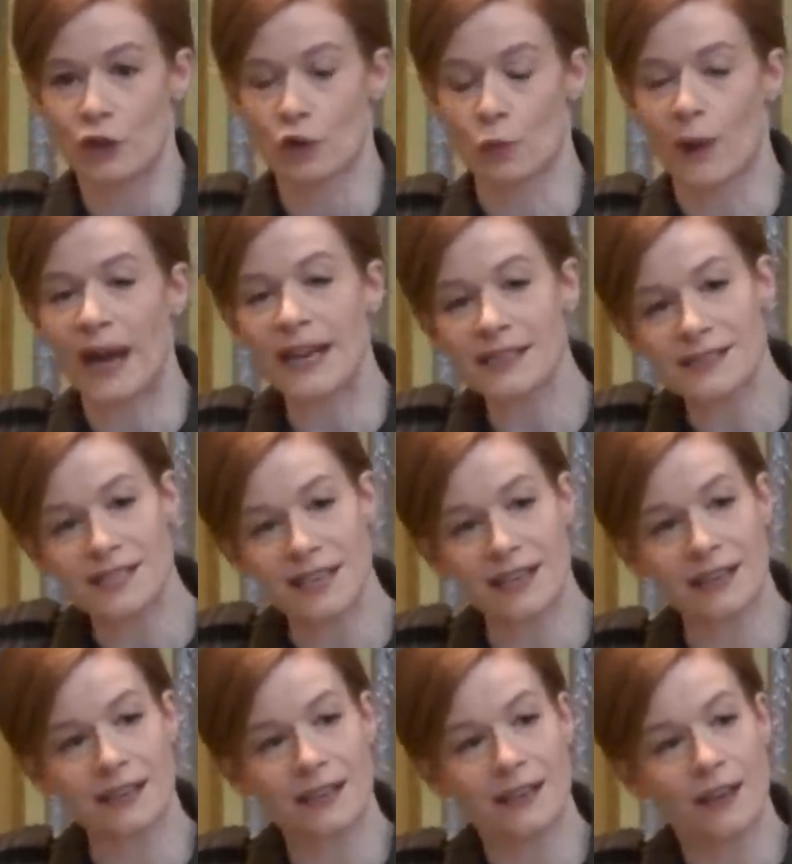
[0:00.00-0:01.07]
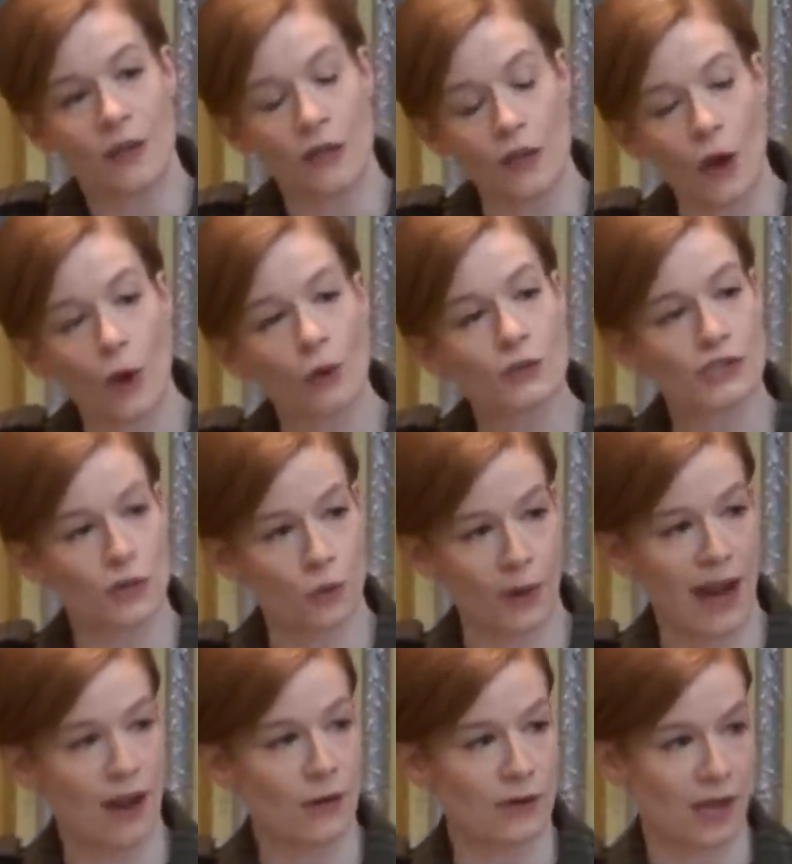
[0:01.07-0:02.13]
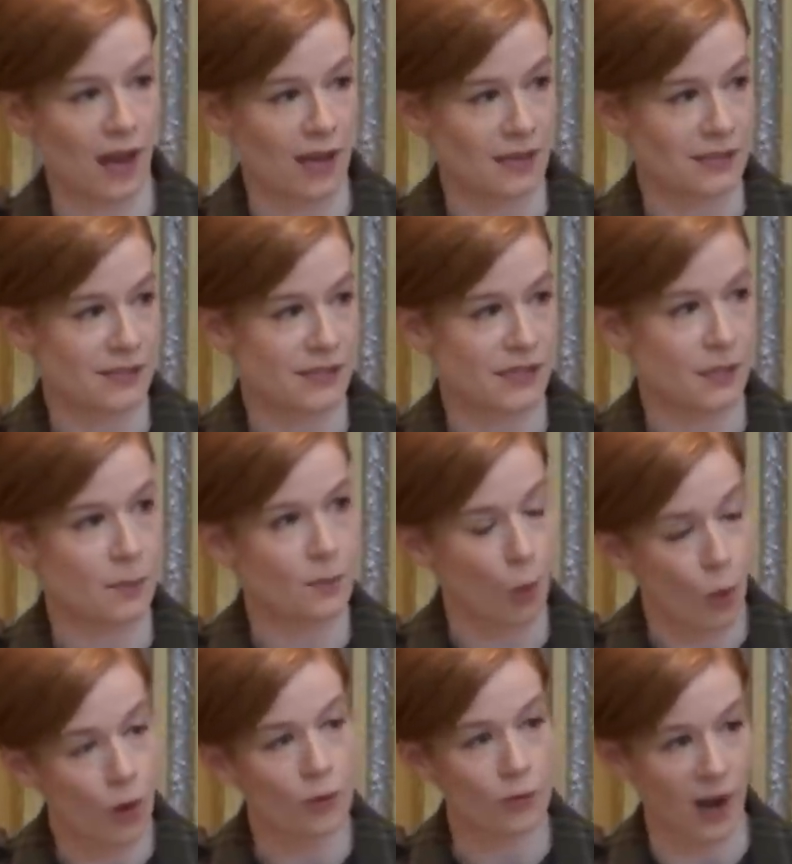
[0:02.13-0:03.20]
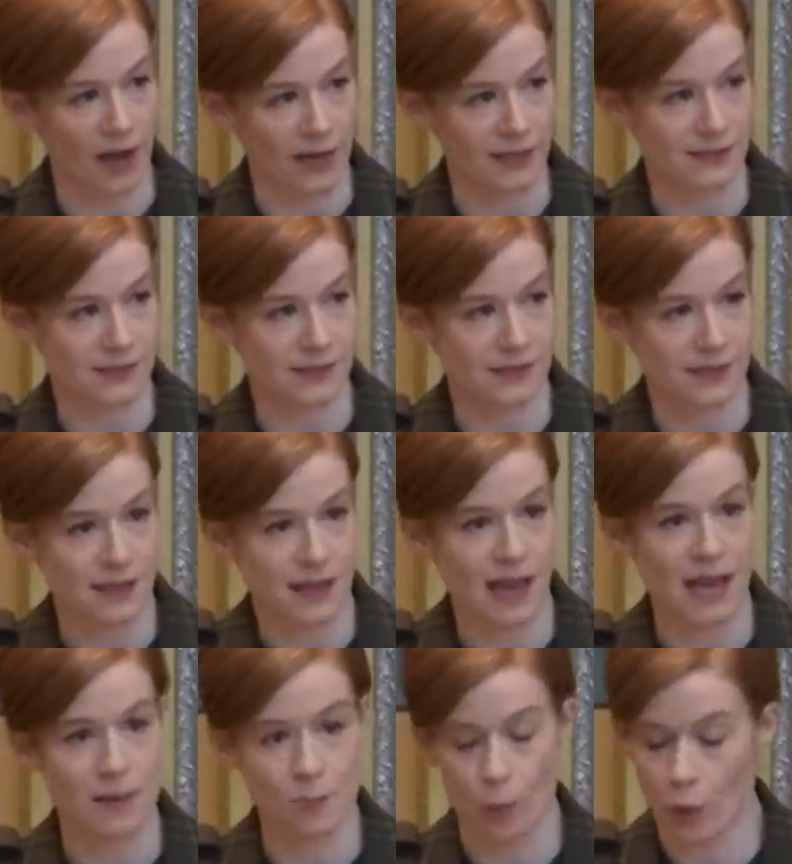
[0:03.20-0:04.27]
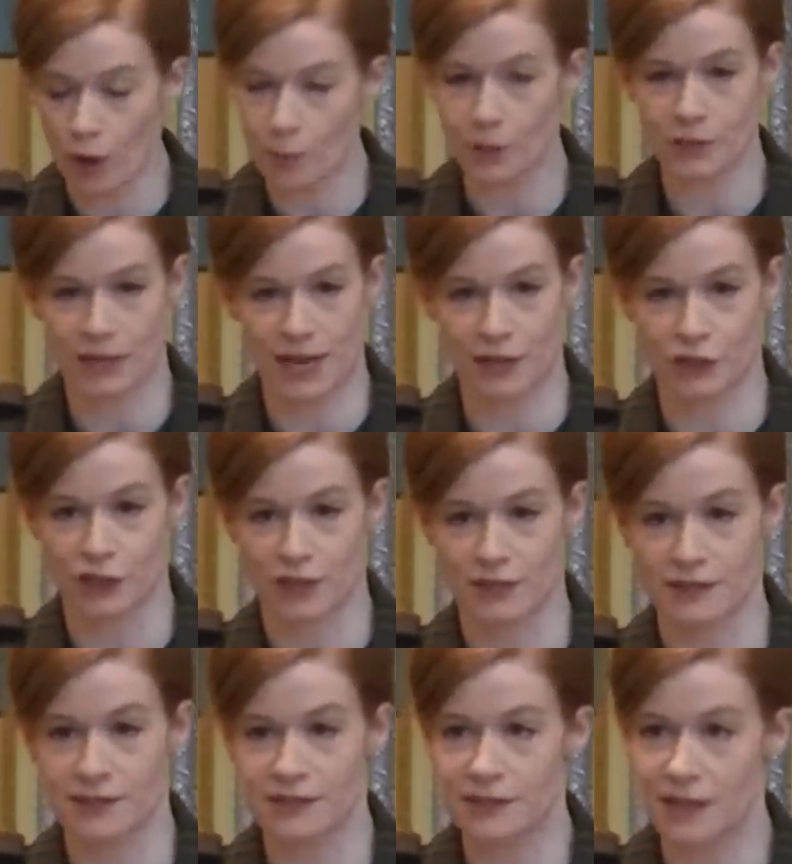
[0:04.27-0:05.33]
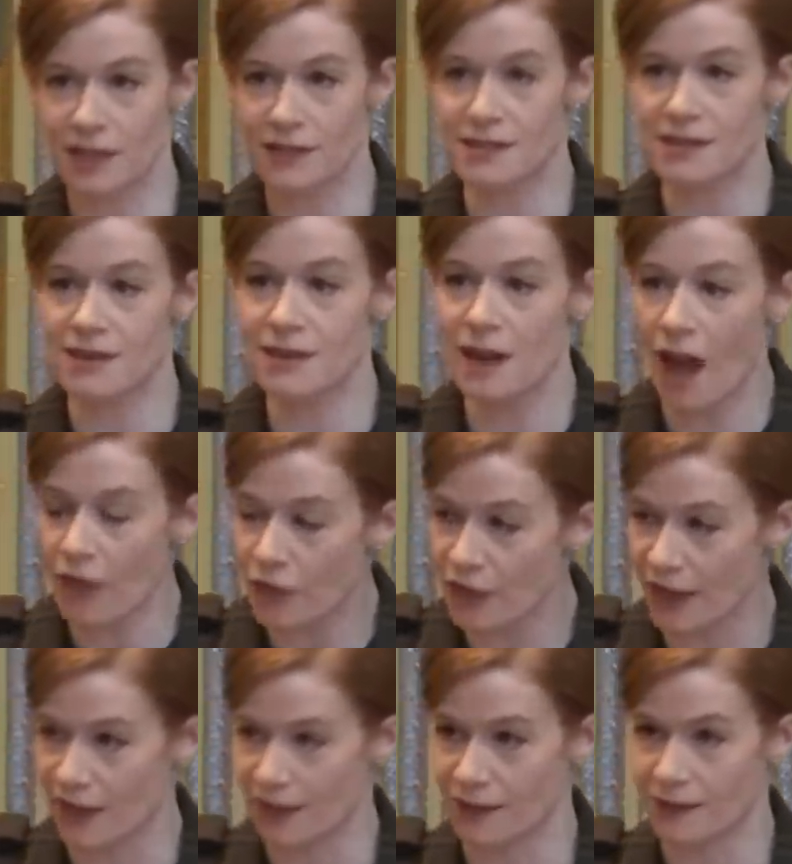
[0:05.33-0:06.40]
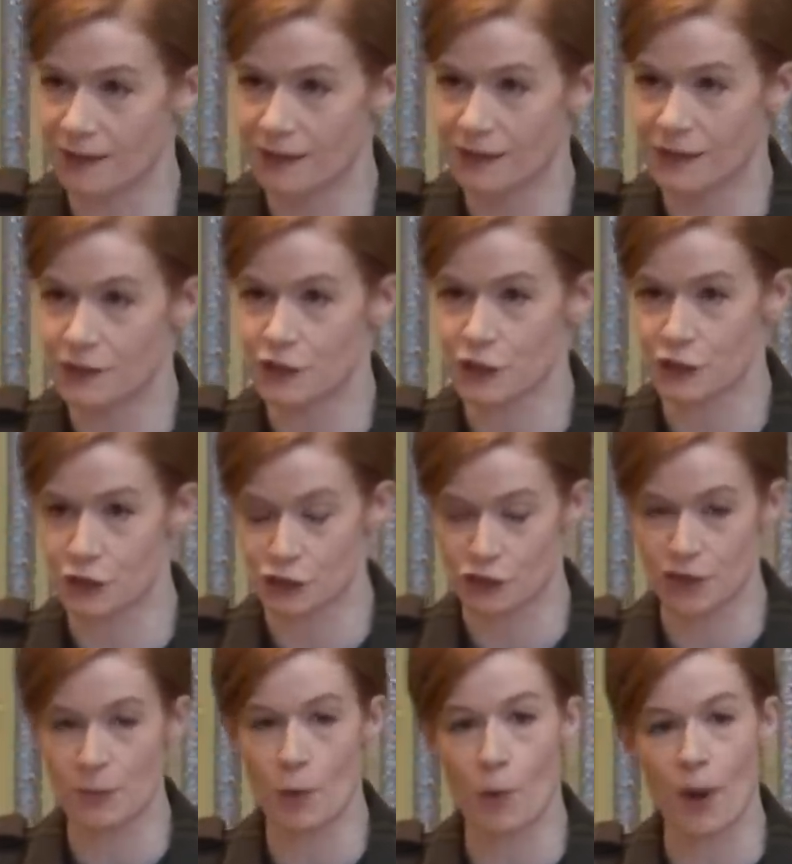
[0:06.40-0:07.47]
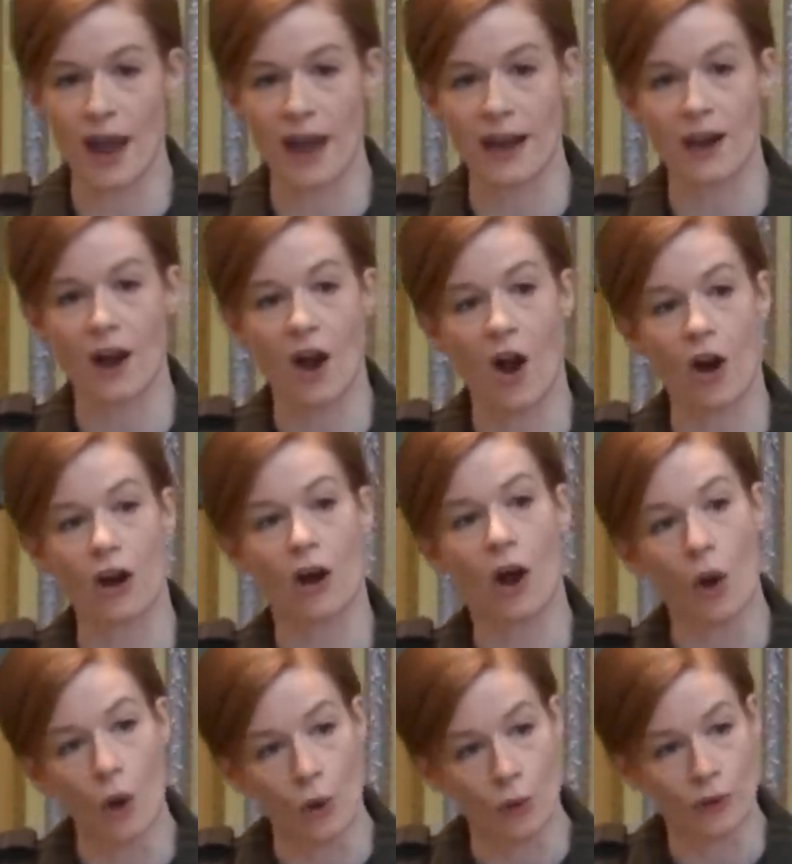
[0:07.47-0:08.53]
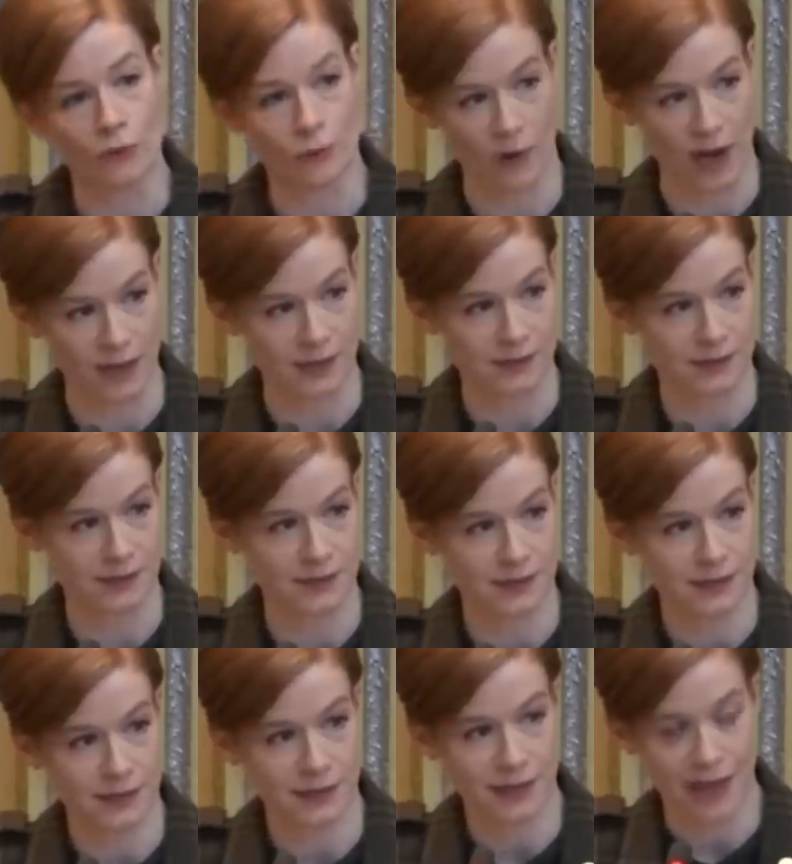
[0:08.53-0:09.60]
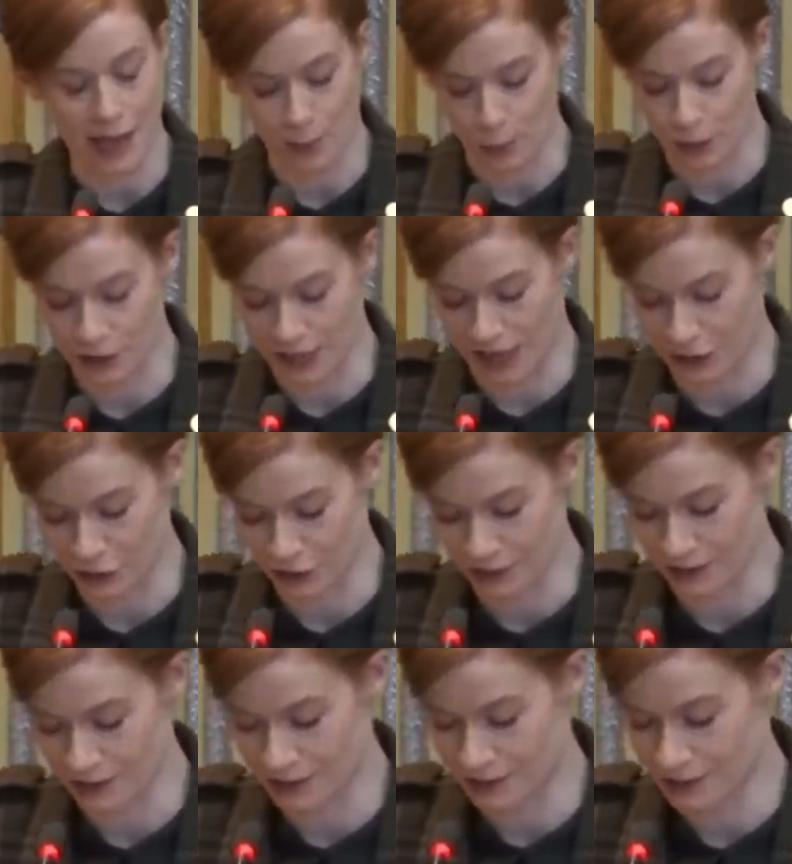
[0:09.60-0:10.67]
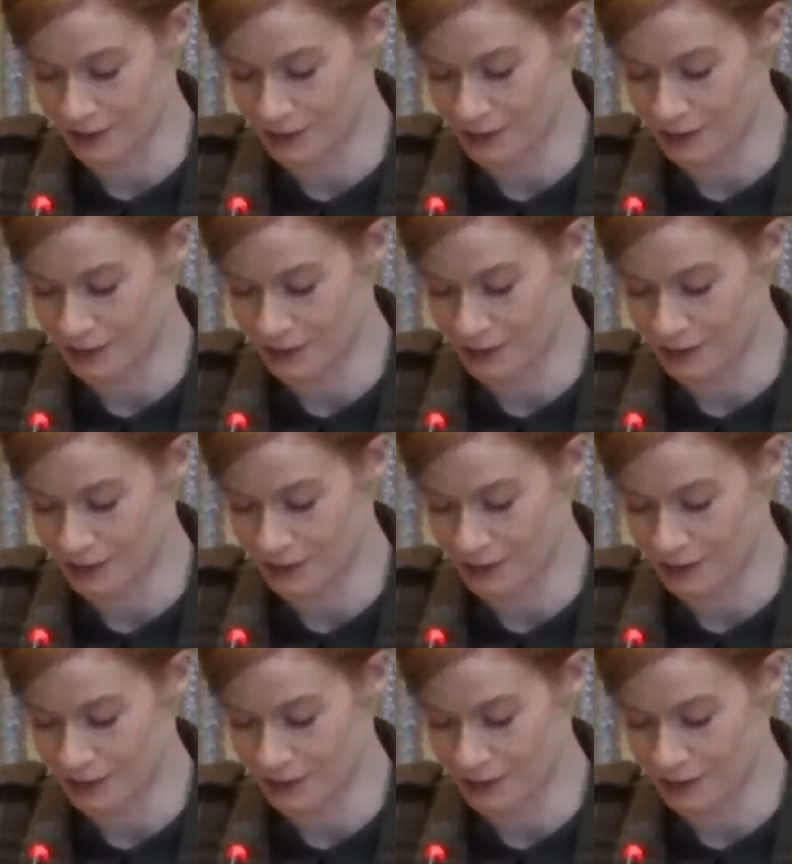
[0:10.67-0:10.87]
granting those around us more rights and more protections does nothing to strip away our own rights and protections.